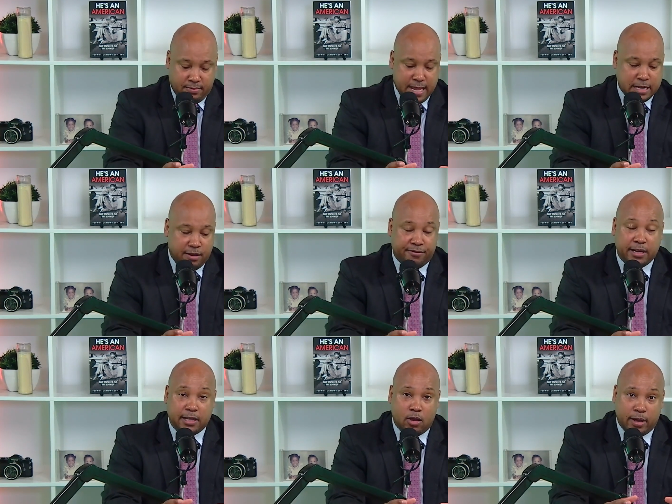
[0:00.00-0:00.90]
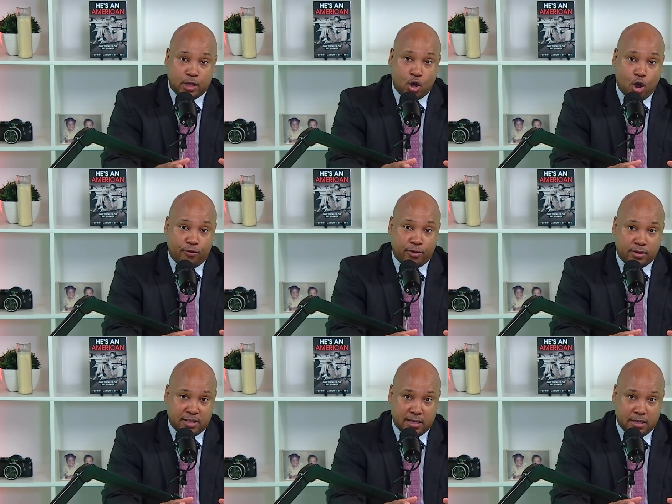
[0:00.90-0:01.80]
take your video and go
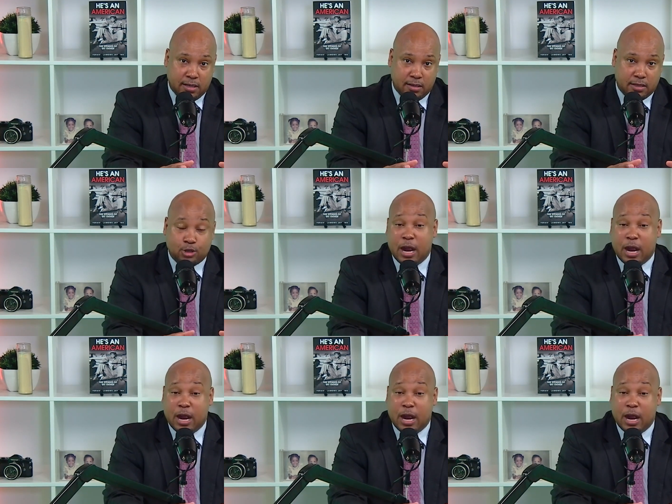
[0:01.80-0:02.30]
over the